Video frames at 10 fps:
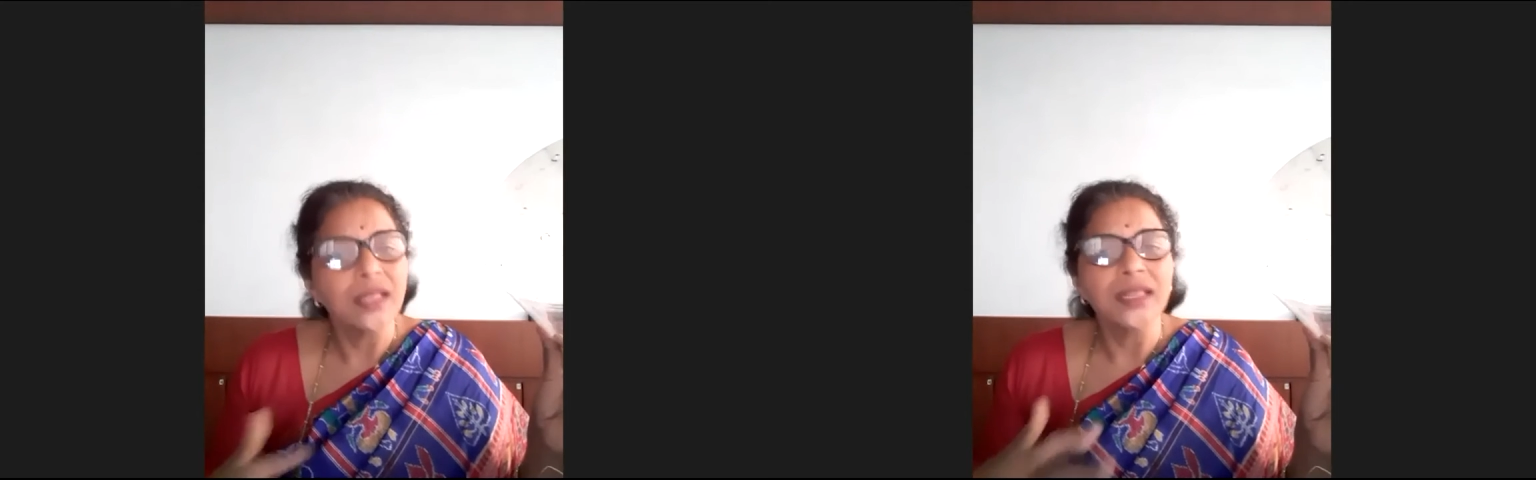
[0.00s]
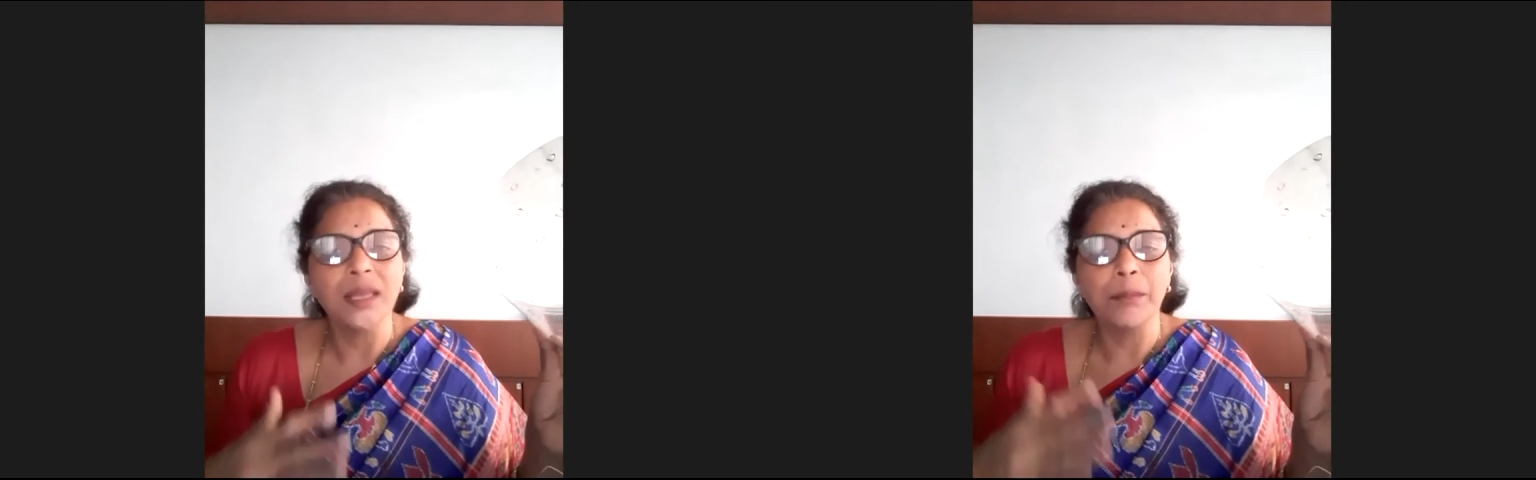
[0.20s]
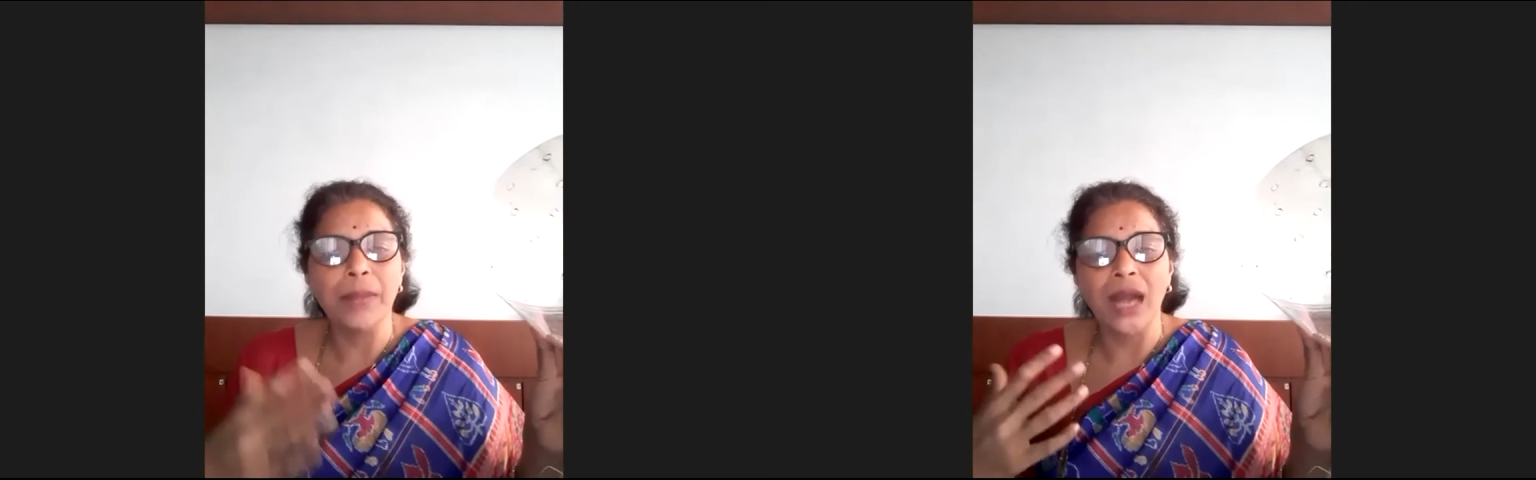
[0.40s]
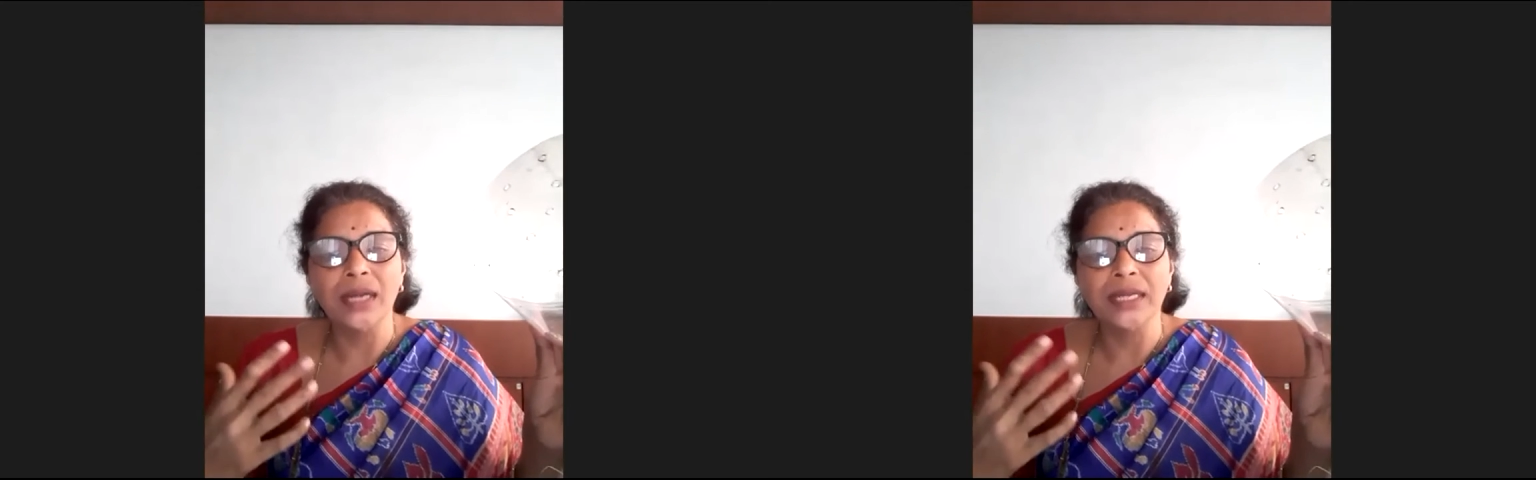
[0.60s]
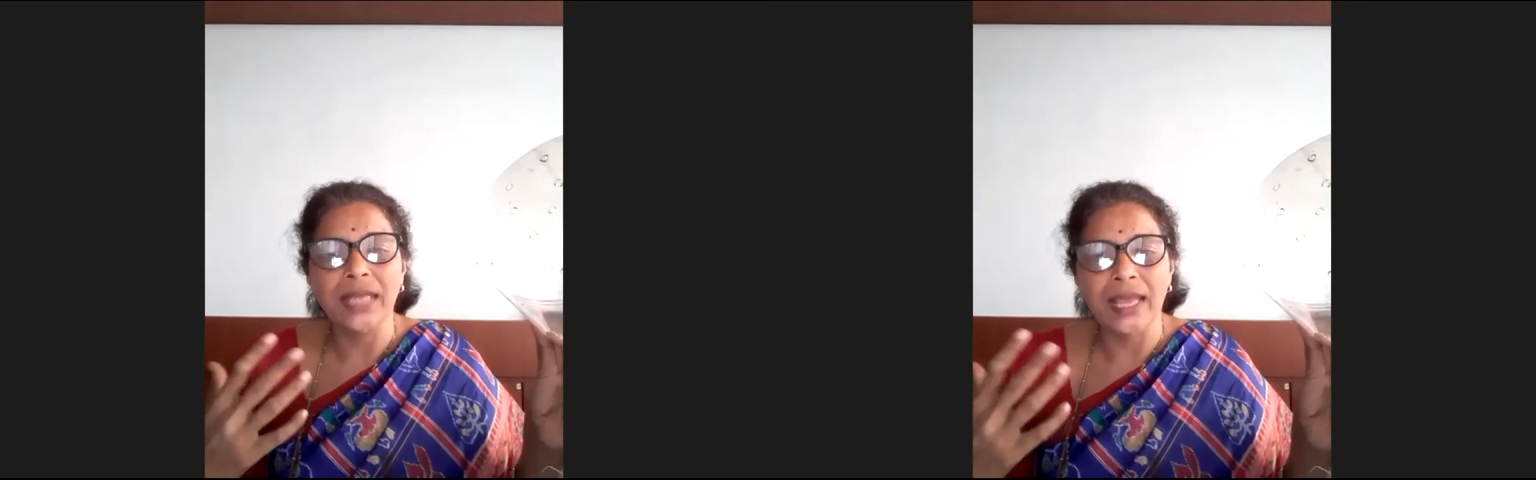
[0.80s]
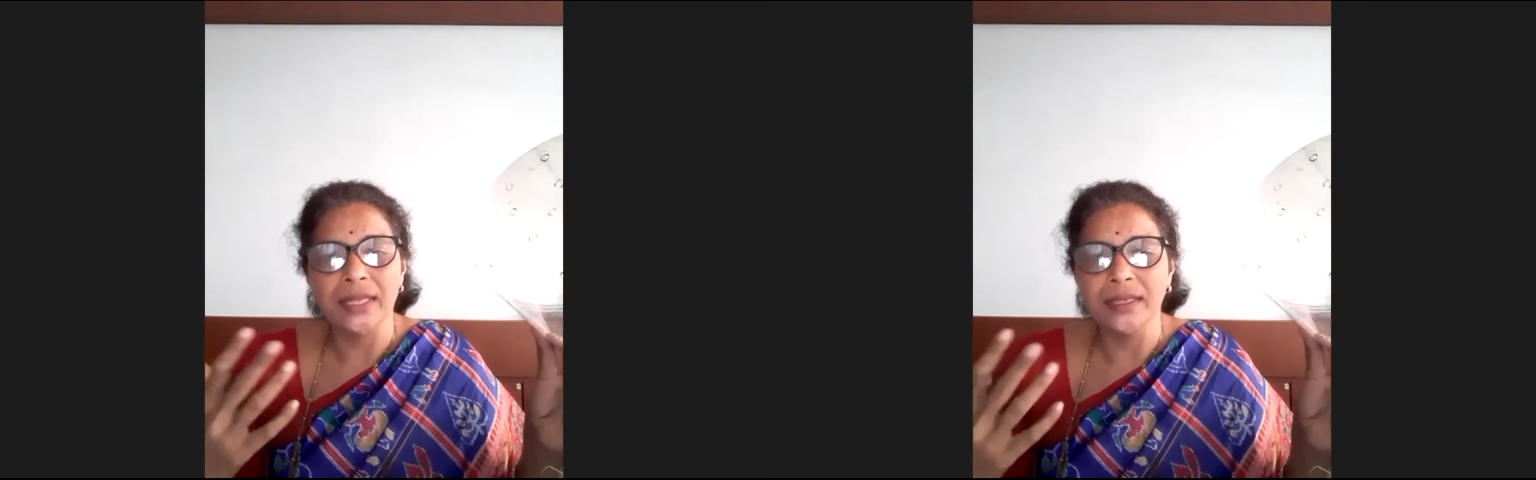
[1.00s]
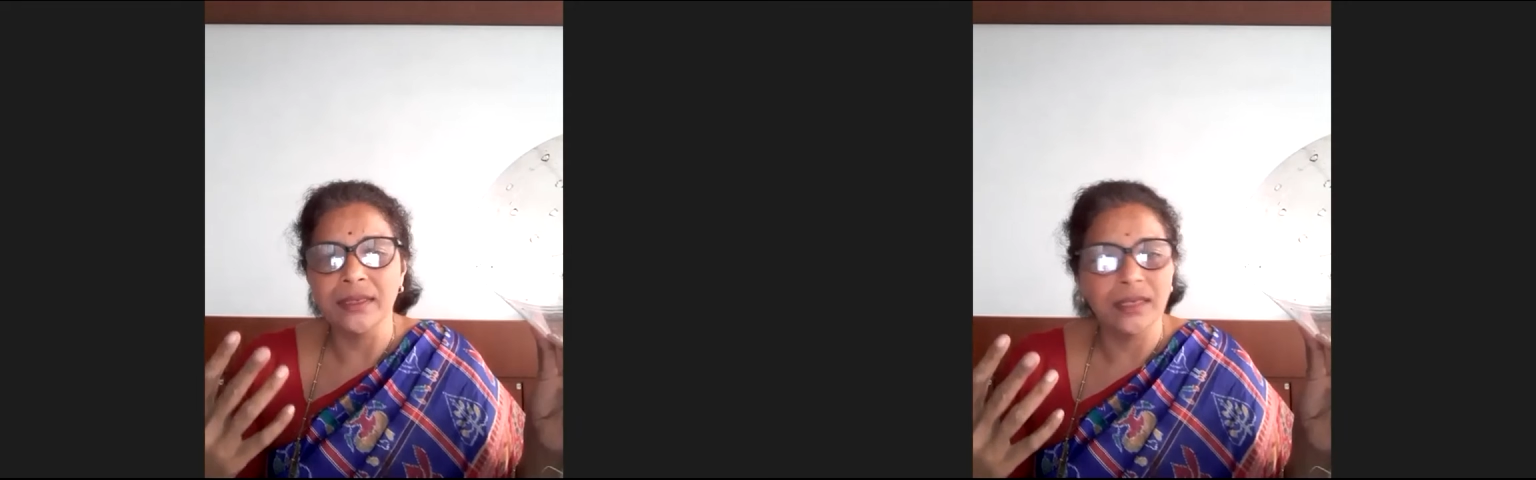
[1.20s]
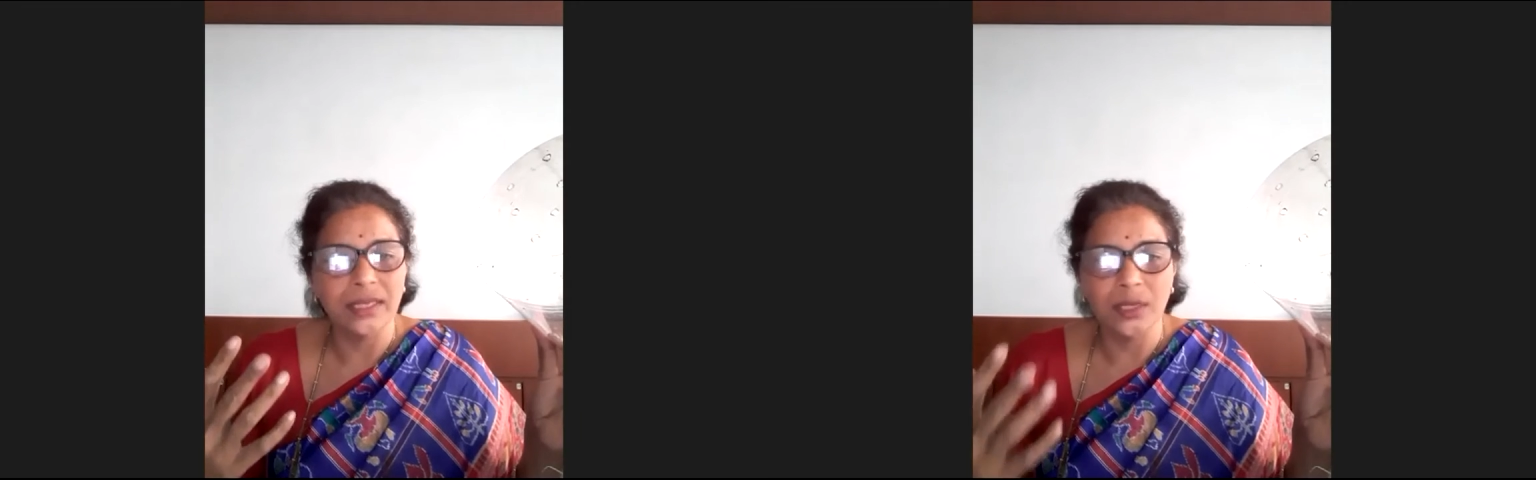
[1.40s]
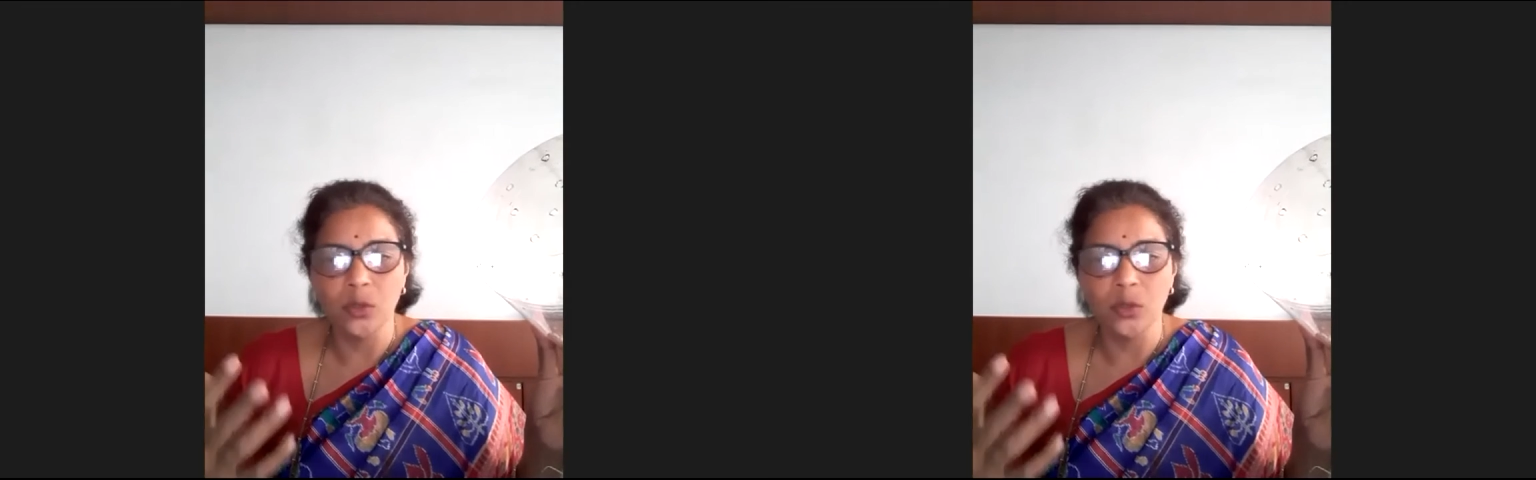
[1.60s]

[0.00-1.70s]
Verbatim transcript: the plant can it,